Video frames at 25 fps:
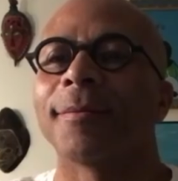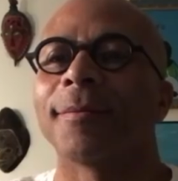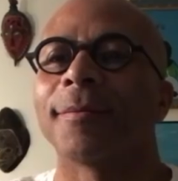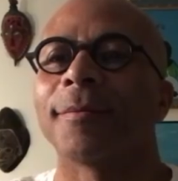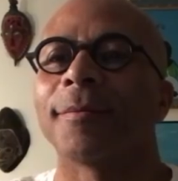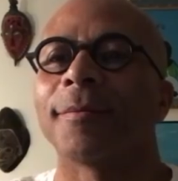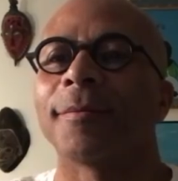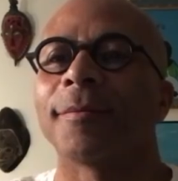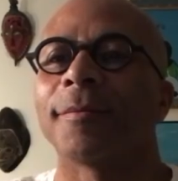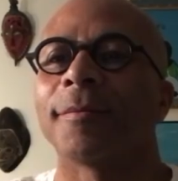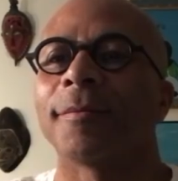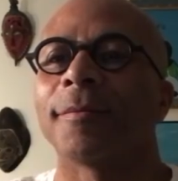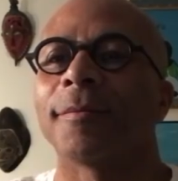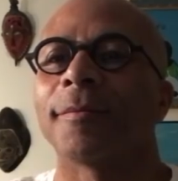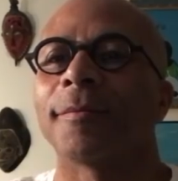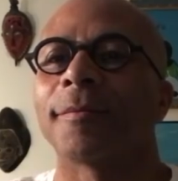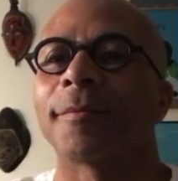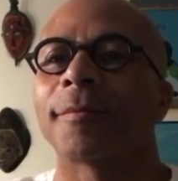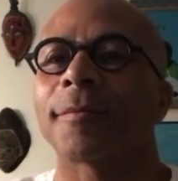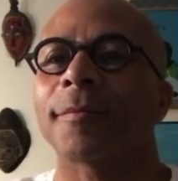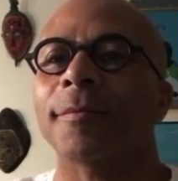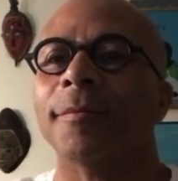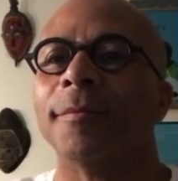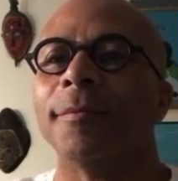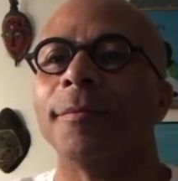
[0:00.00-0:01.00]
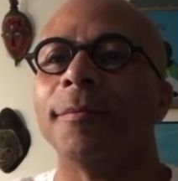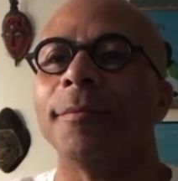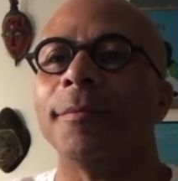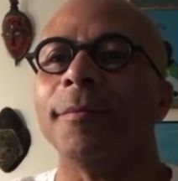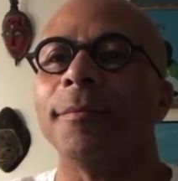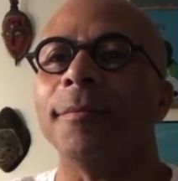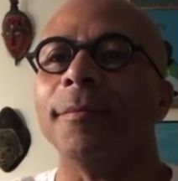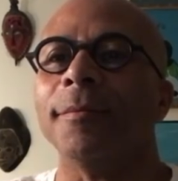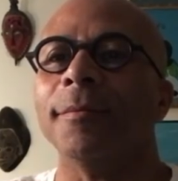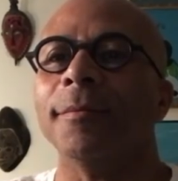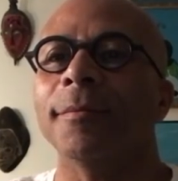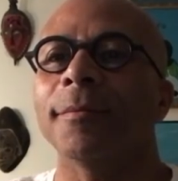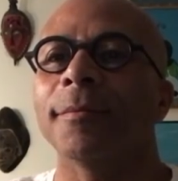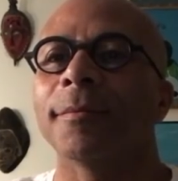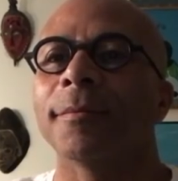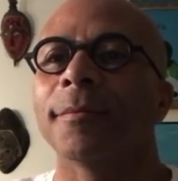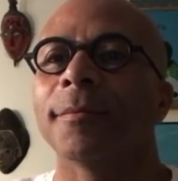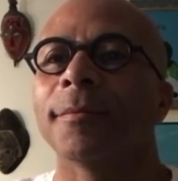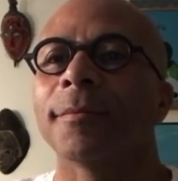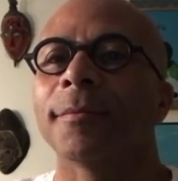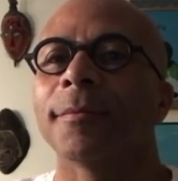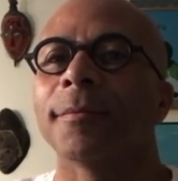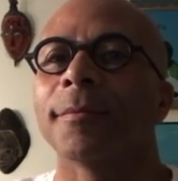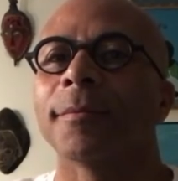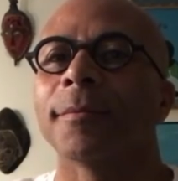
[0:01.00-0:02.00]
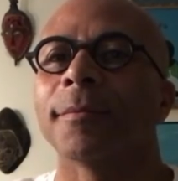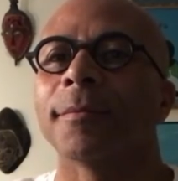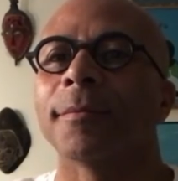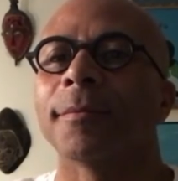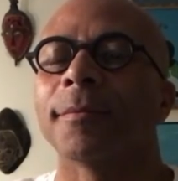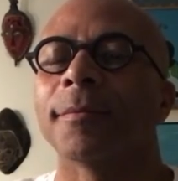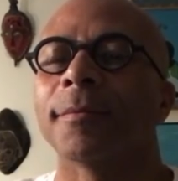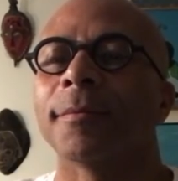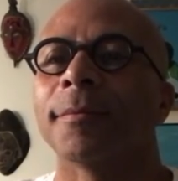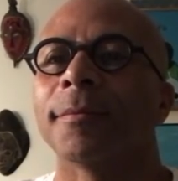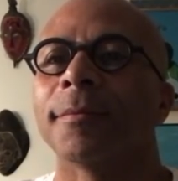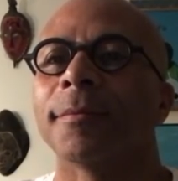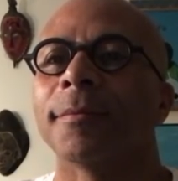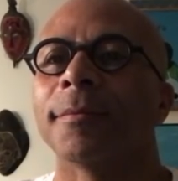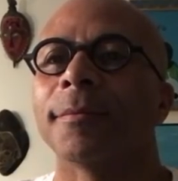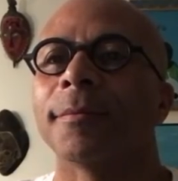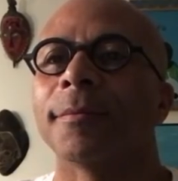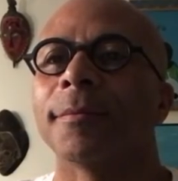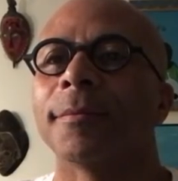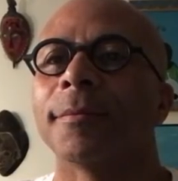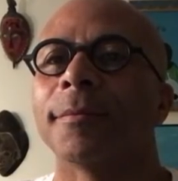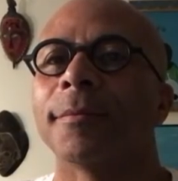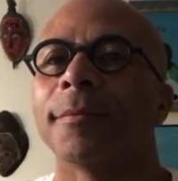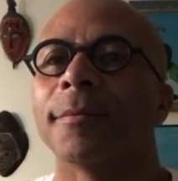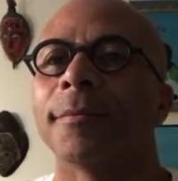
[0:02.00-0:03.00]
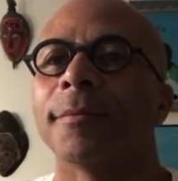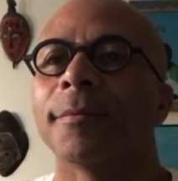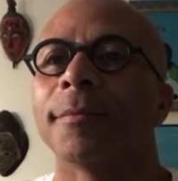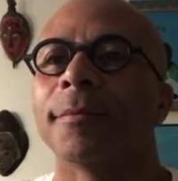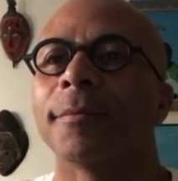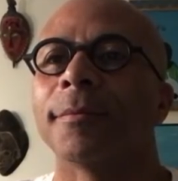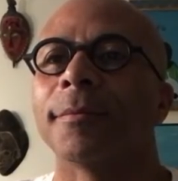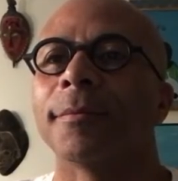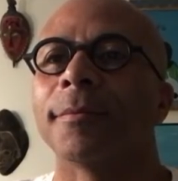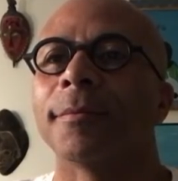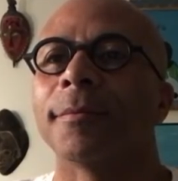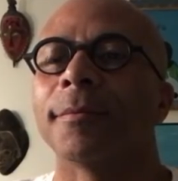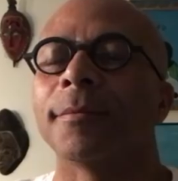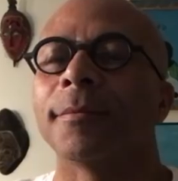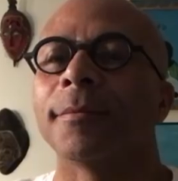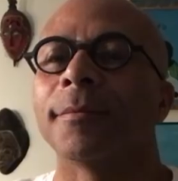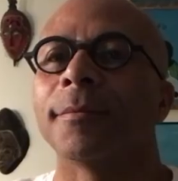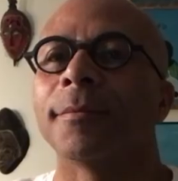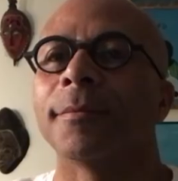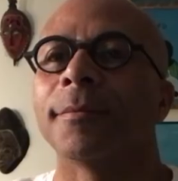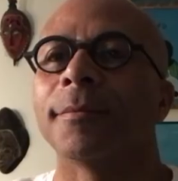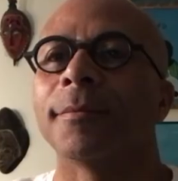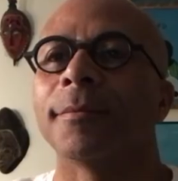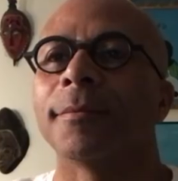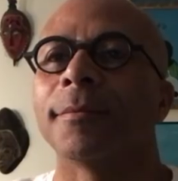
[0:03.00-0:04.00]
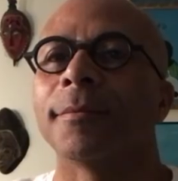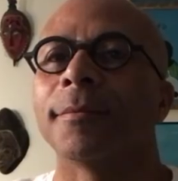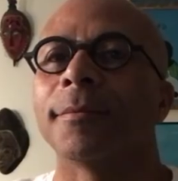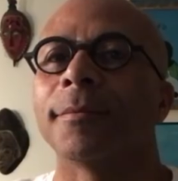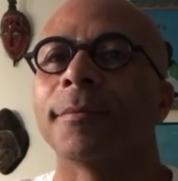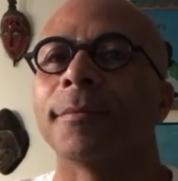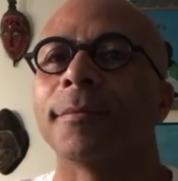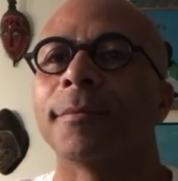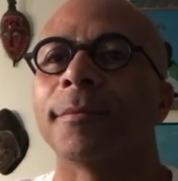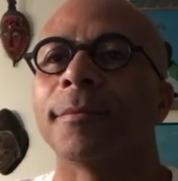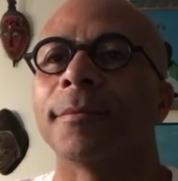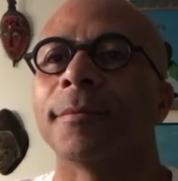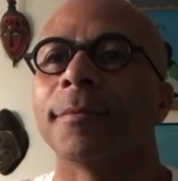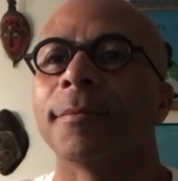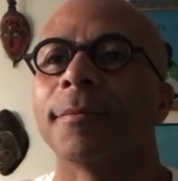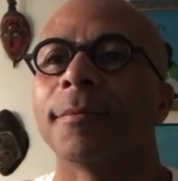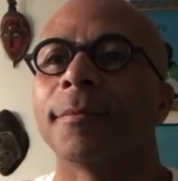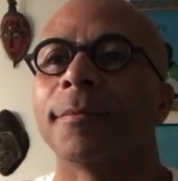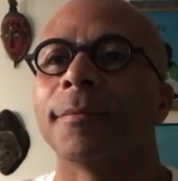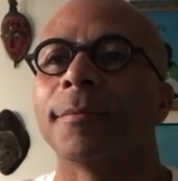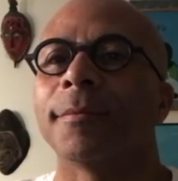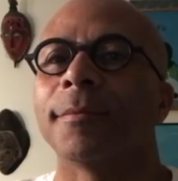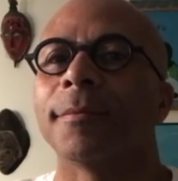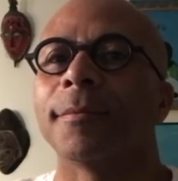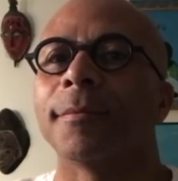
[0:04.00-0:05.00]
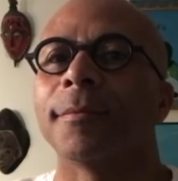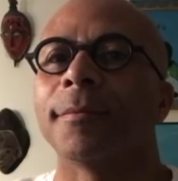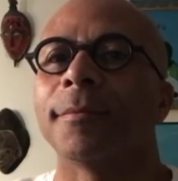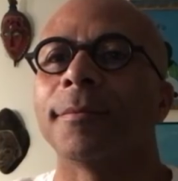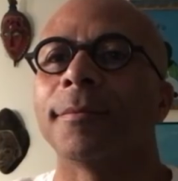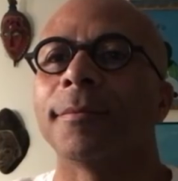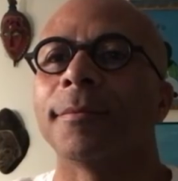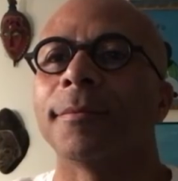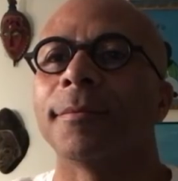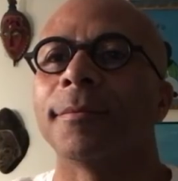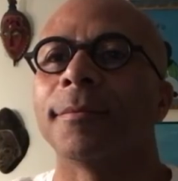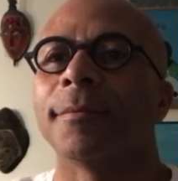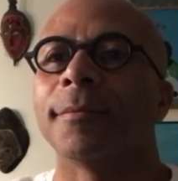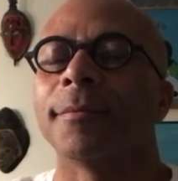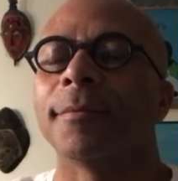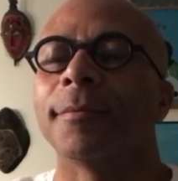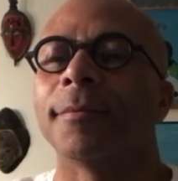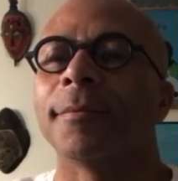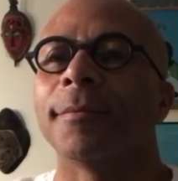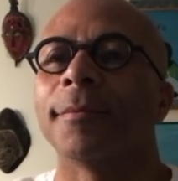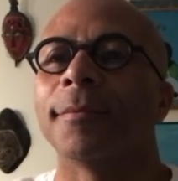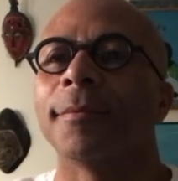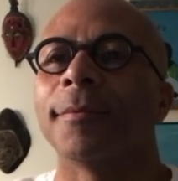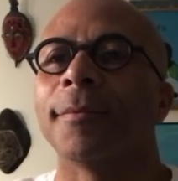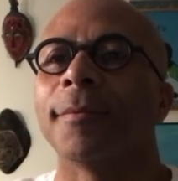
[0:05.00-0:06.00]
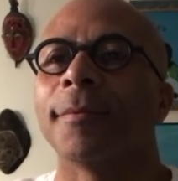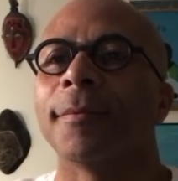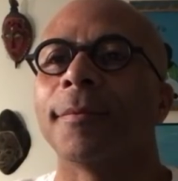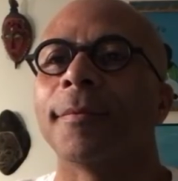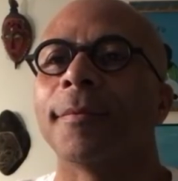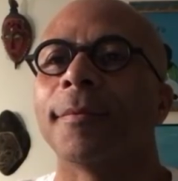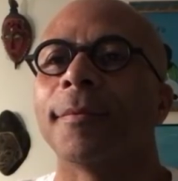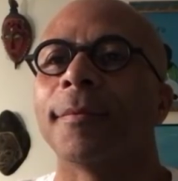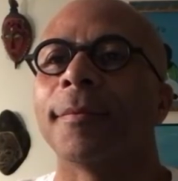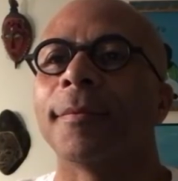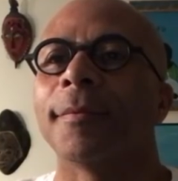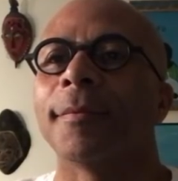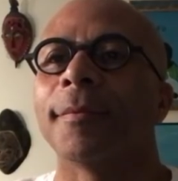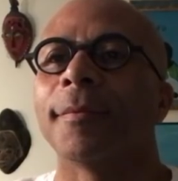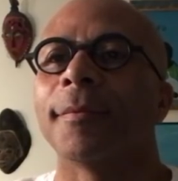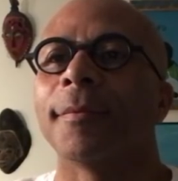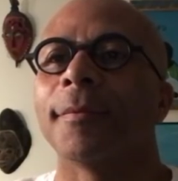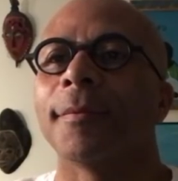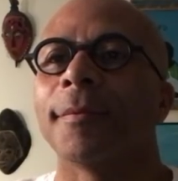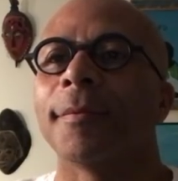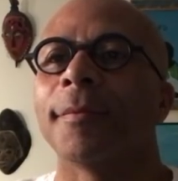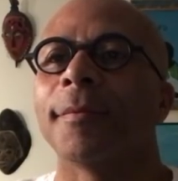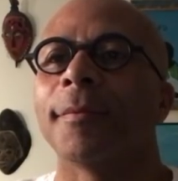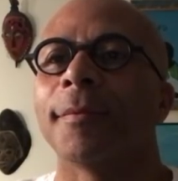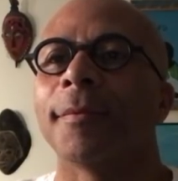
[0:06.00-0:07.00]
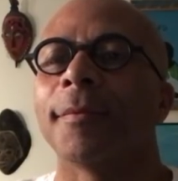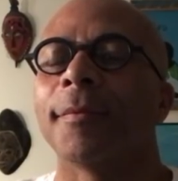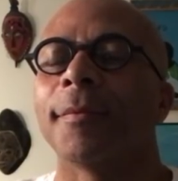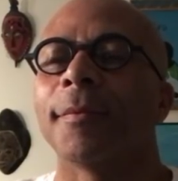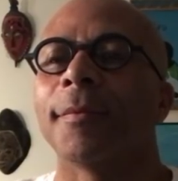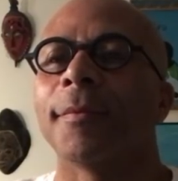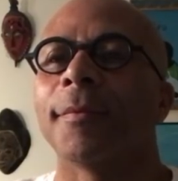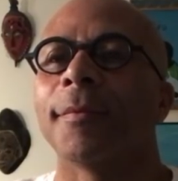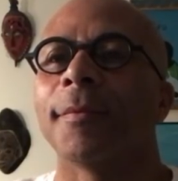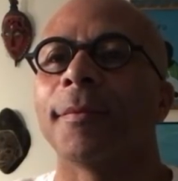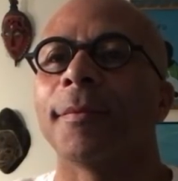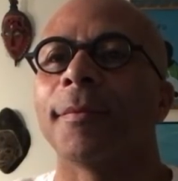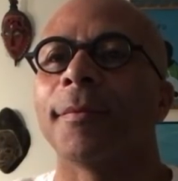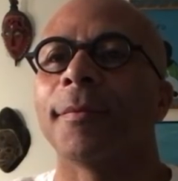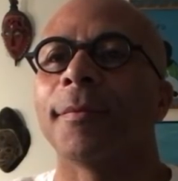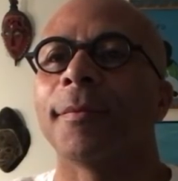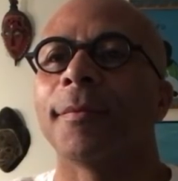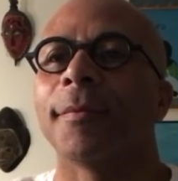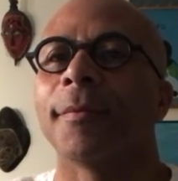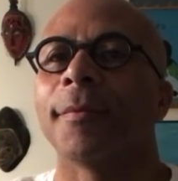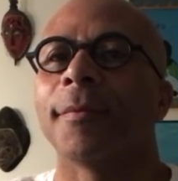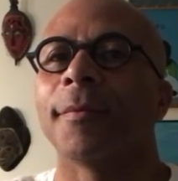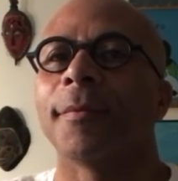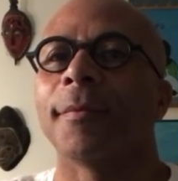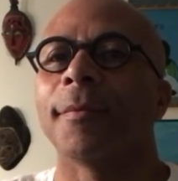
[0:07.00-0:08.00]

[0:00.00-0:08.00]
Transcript: (silent)